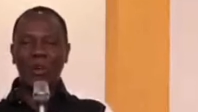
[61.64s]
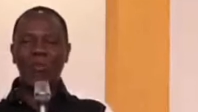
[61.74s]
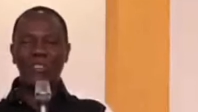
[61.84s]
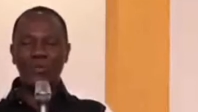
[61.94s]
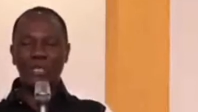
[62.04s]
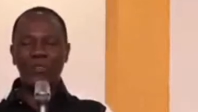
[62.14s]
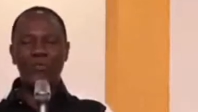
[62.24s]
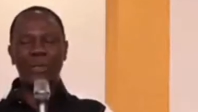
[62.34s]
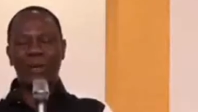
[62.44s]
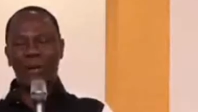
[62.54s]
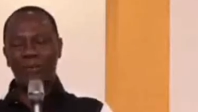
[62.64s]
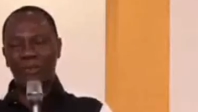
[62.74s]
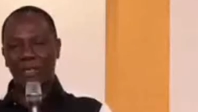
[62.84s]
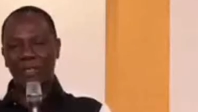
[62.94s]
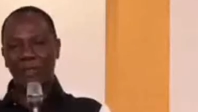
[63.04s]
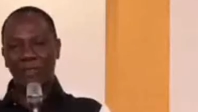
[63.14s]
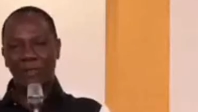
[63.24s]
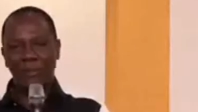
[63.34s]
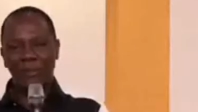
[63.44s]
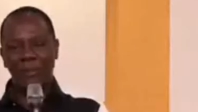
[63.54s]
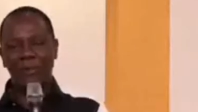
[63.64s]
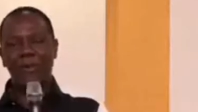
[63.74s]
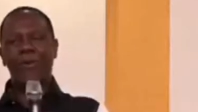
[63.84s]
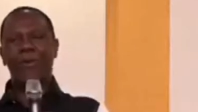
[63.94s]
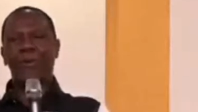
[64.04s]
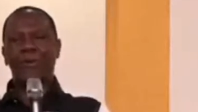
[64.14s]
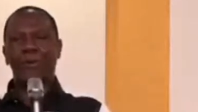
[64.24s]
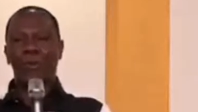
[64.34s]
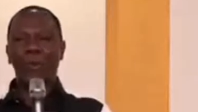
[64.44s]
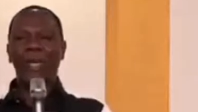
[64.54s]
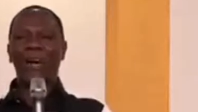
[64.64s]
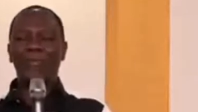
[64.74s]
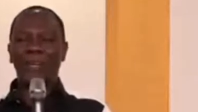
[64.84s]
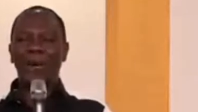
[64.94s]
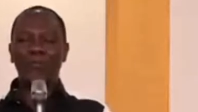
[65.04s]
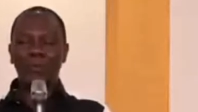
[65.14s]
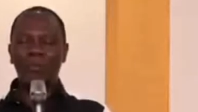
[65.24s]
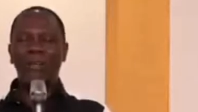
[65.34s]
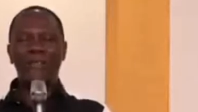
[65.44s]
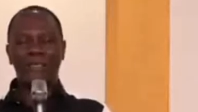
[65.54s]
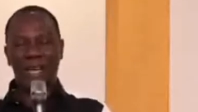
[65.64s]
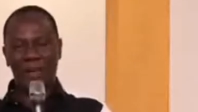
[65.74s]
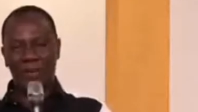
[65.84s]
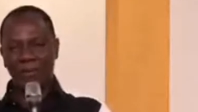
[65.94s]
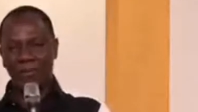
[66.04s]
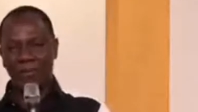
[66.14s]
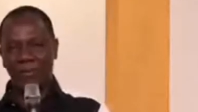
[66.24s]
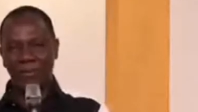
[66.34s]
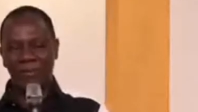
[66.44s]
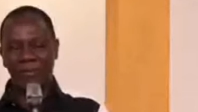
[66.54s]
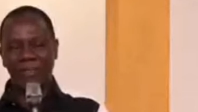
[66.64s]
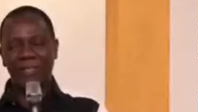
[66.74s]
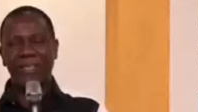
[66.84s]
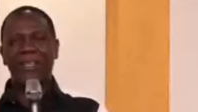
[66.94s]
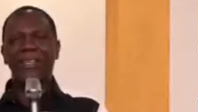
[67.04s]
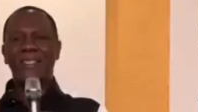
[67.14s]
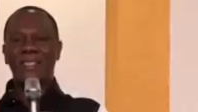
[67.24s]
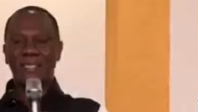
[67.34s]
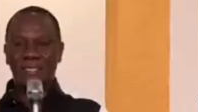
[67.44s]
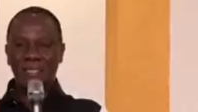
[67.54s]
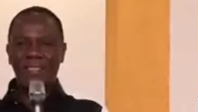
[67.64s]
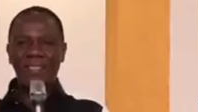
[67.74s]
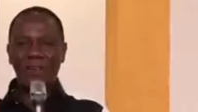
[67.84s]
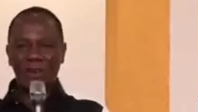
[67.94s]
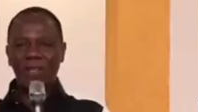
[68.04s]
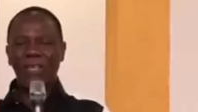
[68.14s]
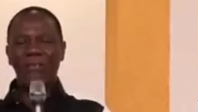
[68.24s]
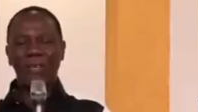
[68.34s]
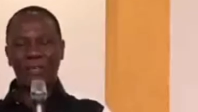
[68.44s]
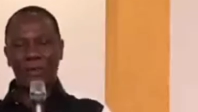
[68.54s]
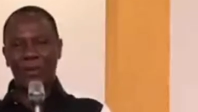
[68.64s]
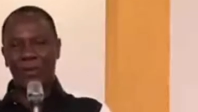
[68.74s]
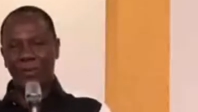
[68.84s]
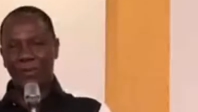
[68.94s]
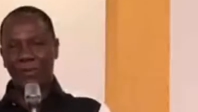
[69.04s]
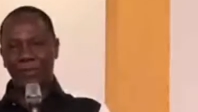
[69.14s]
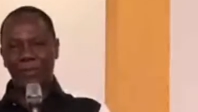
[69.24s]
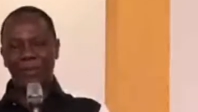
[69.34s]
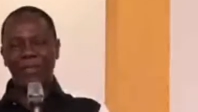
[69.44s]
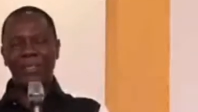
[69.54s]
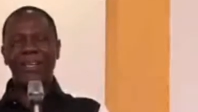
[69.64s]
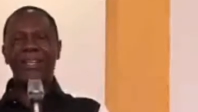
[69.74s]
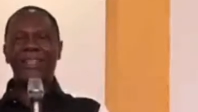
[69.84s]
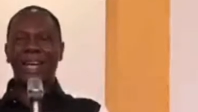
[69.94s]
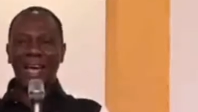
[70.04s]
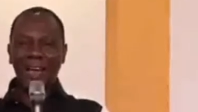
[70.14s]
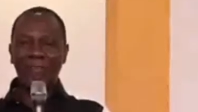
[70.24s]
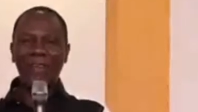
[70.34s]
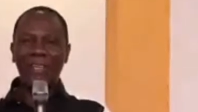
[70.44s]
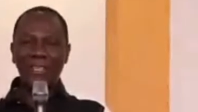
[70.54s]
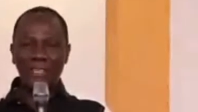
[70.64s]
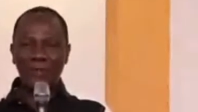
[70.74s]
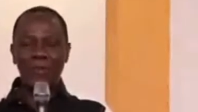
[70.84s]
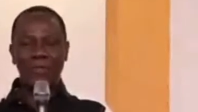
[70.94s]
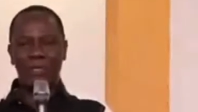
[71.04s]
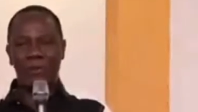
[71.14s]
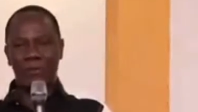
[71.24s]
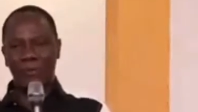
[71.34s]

verse 22, the Bible says, We have come to Mount Zion, the city of the living God, the heavenly Jerusalem,